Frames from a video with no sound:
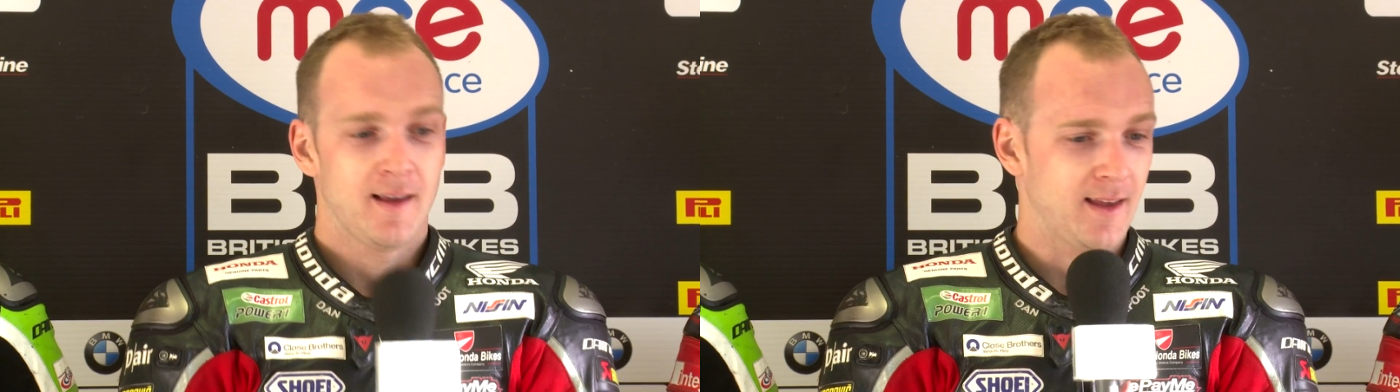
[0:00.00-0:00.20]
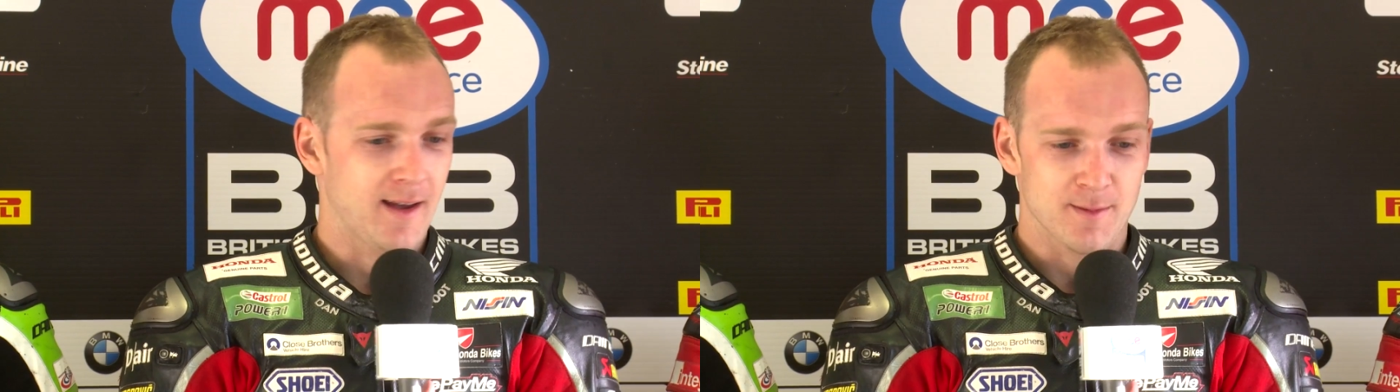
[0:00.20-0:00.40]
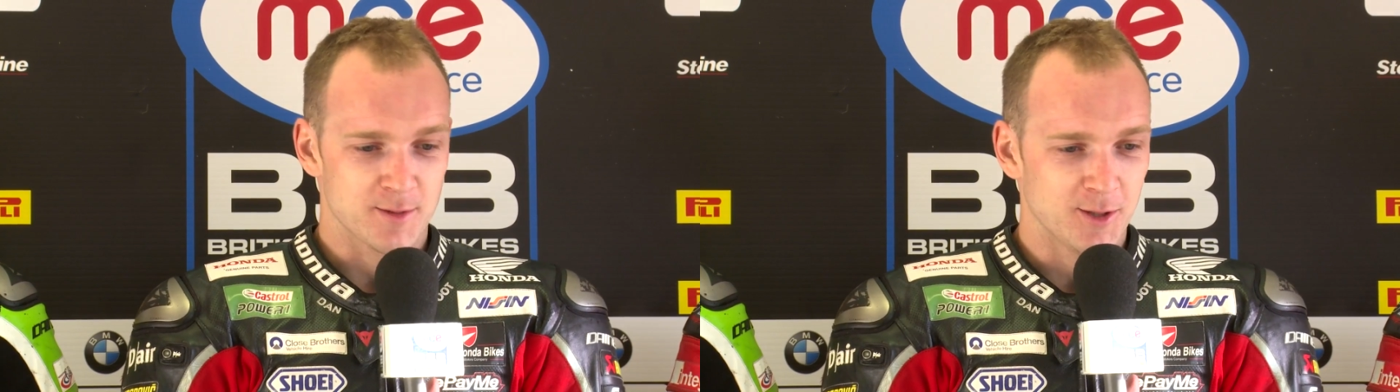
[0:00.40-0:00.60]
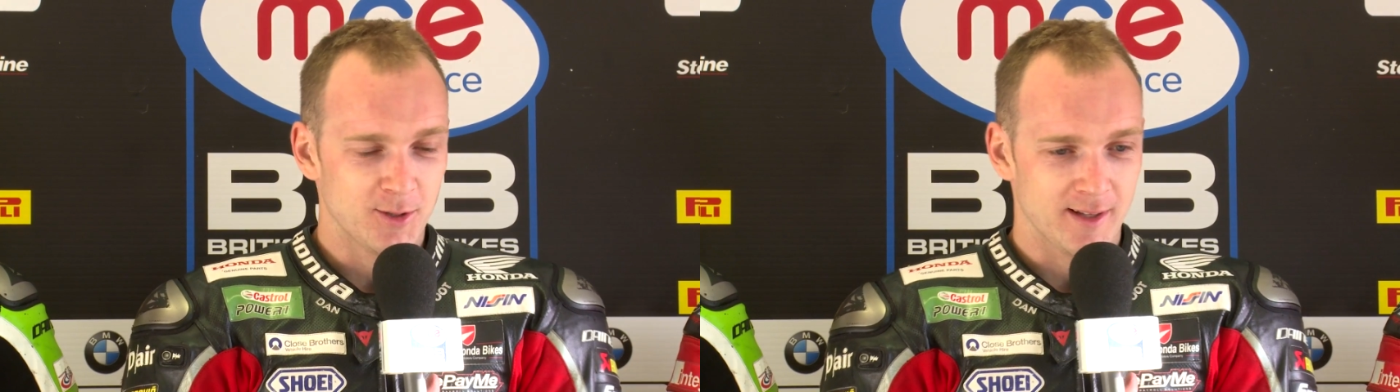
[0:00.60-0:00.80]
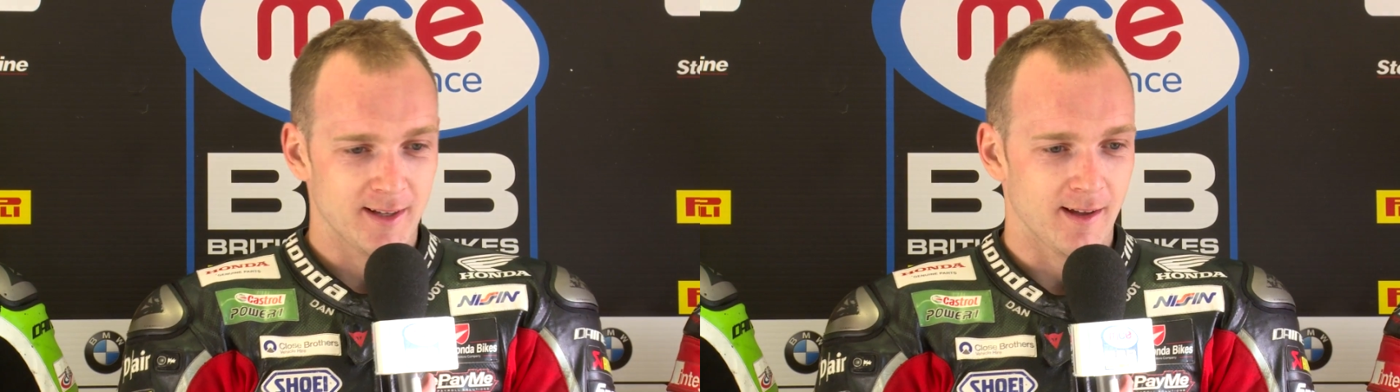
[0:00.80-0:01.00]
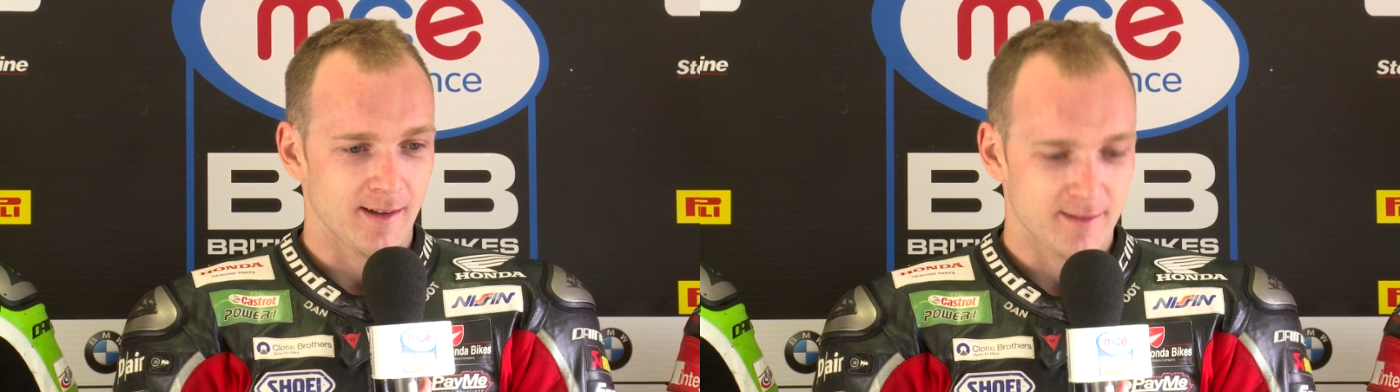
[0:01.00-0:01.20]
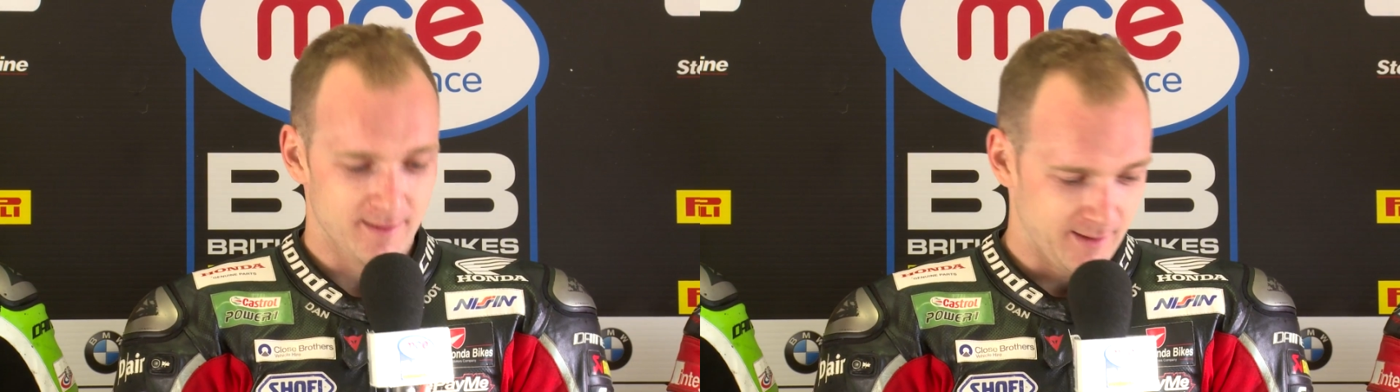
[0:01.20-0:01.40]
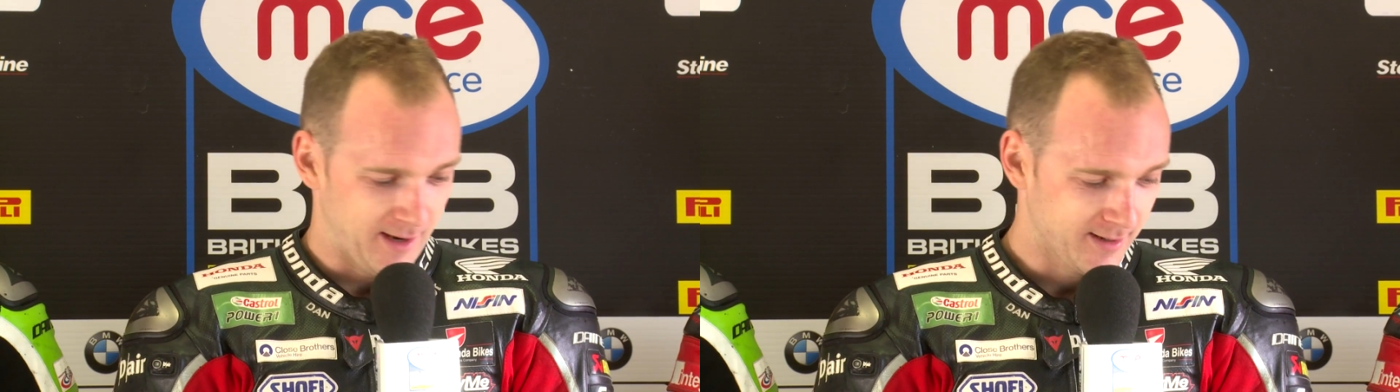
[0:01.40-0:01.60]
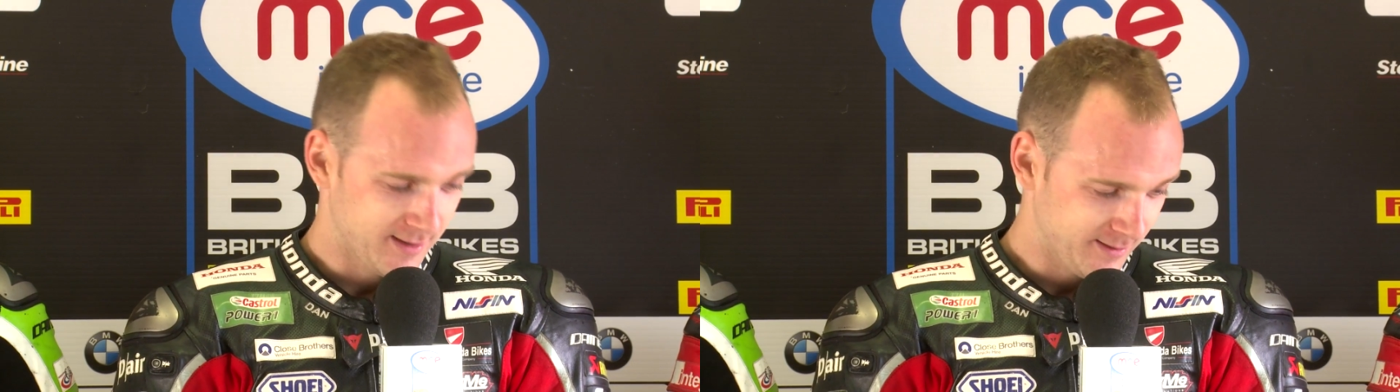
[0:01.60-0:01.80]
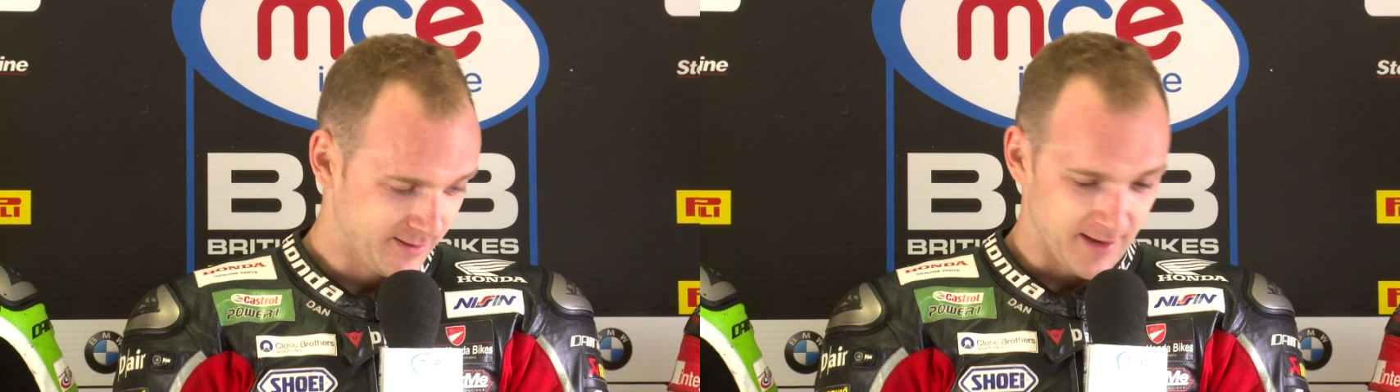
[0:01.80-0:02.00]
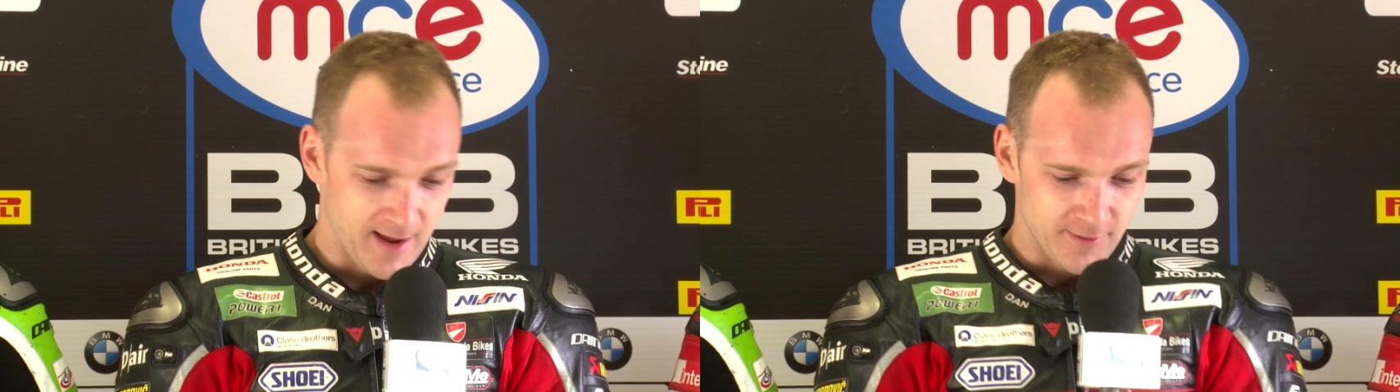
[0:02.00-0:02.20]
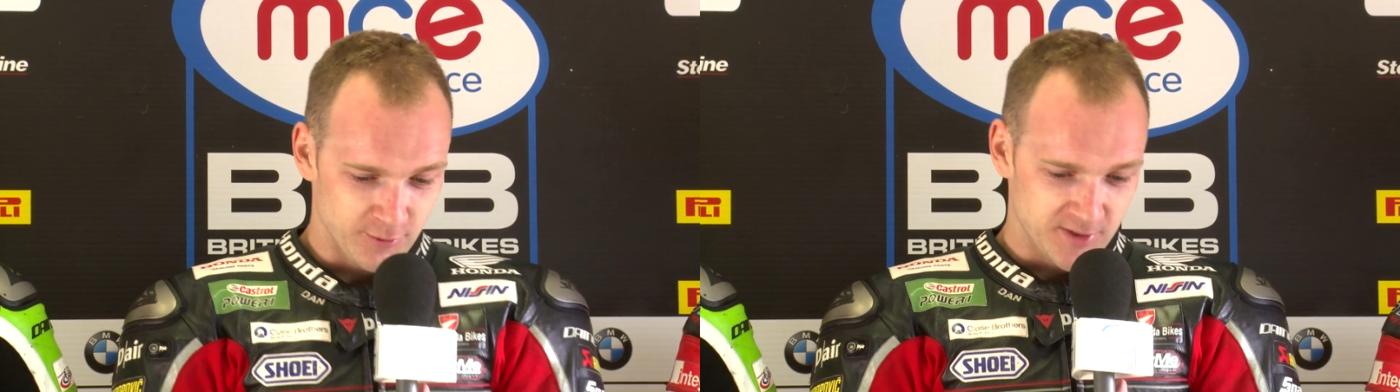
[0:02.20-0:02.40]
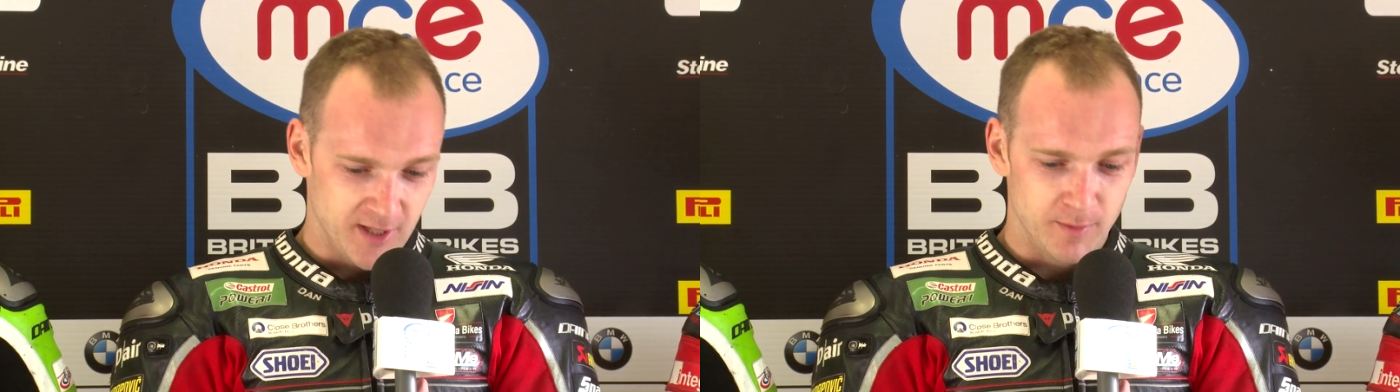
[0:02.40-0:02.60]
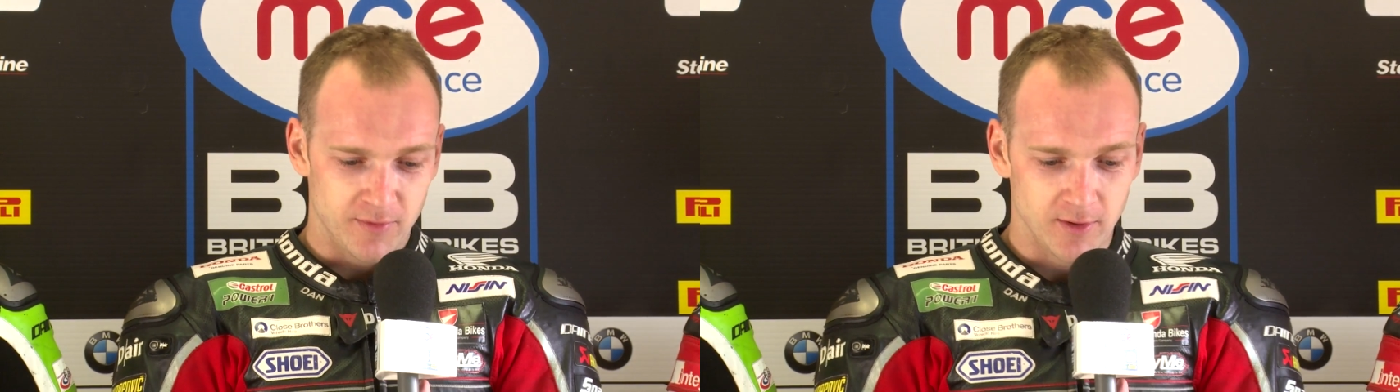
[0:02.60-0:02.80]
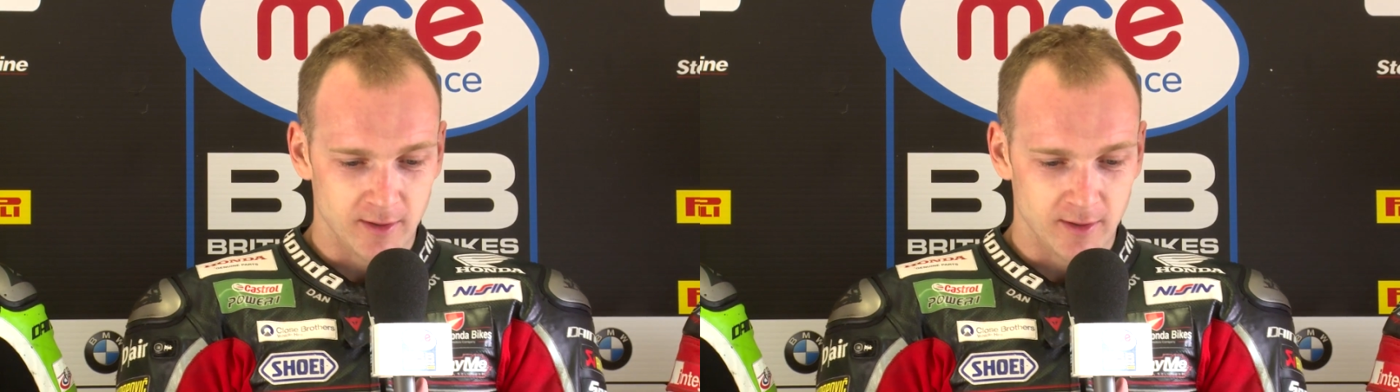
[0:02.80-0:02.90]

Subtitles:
Yeah, absolutely. Yeah. Everyone said it before,